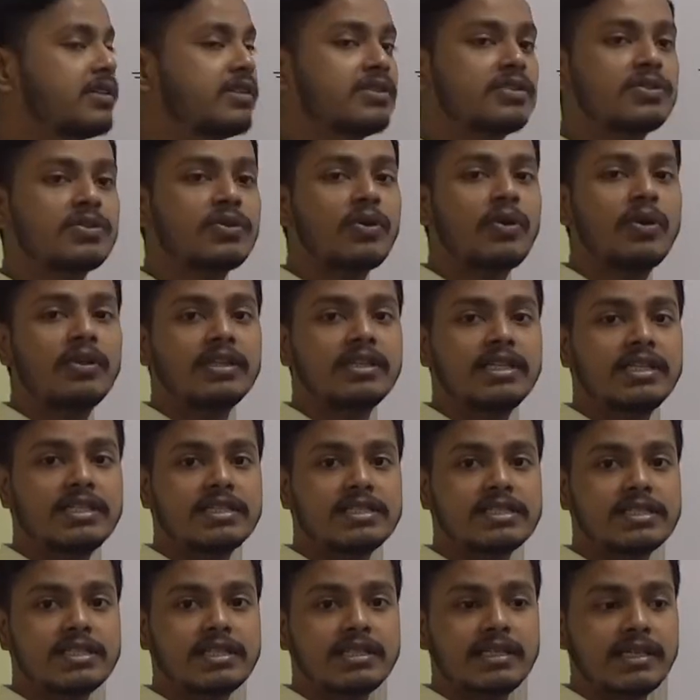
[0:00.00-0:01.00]
solve
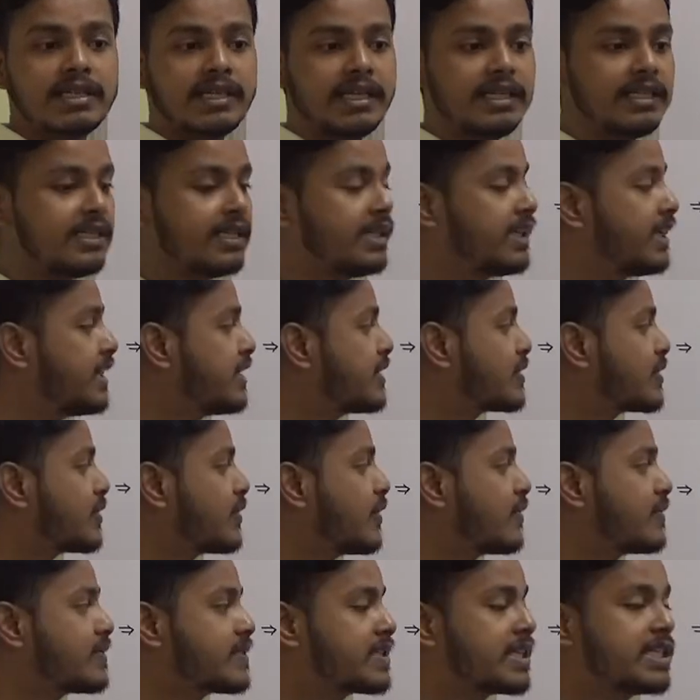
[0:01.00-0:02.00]
this integration
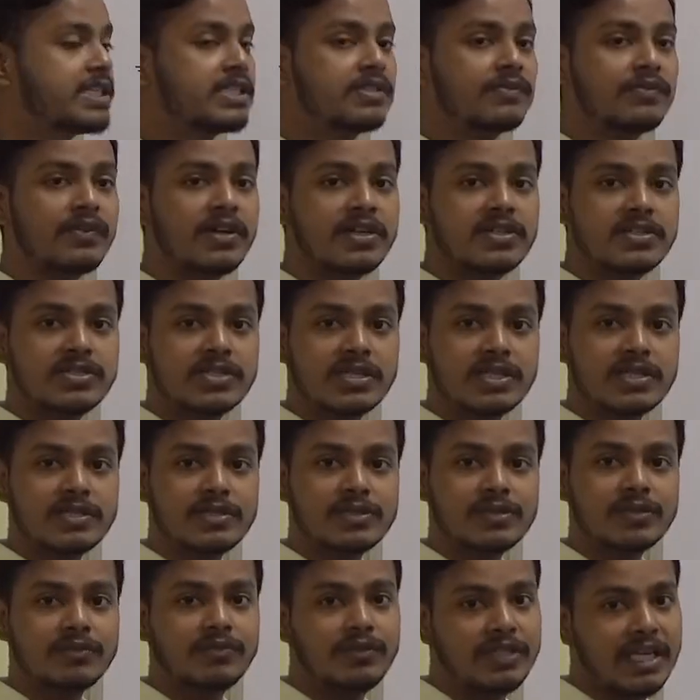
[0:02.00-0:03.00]
of such
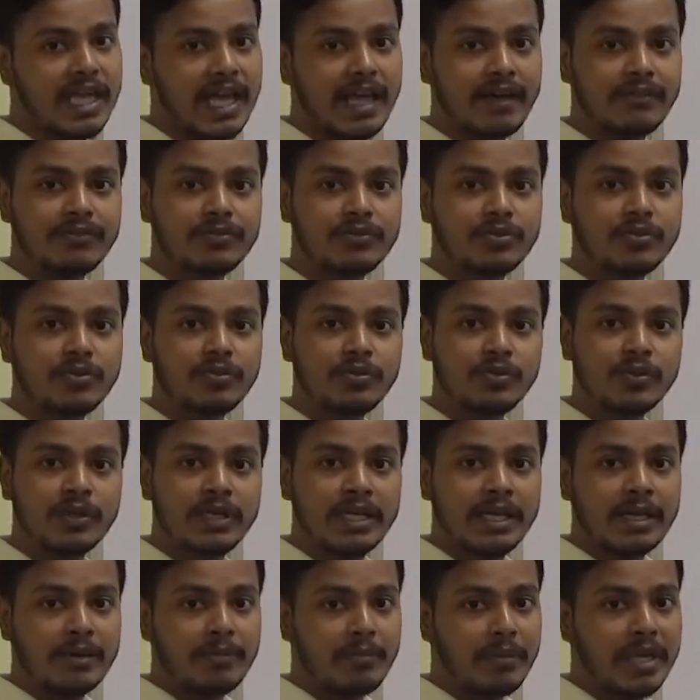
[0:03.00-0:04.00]
functions, so we have to
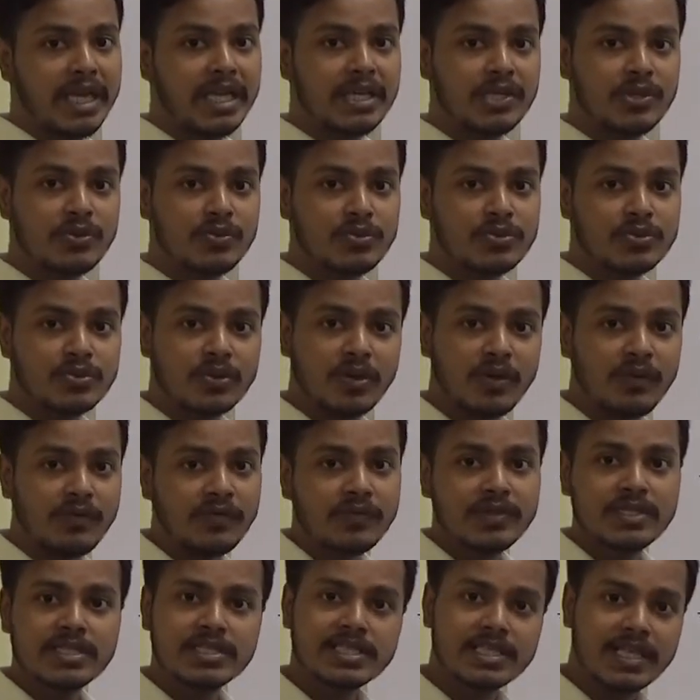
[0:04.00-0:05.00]
make use
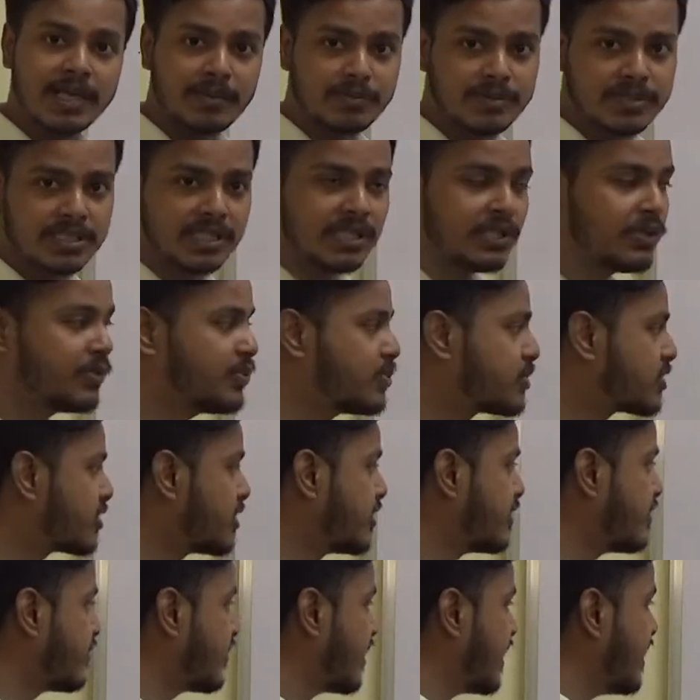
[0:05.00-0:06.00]
of
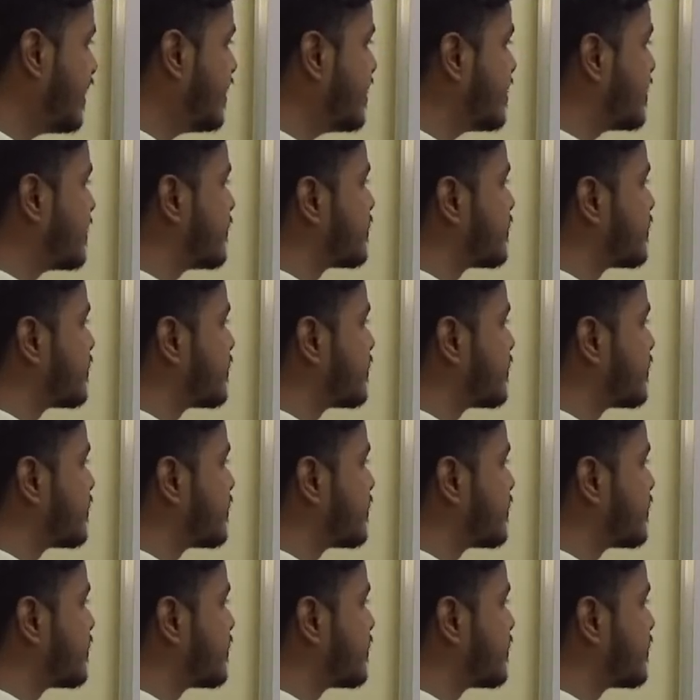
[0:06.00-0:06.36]
substitution, right?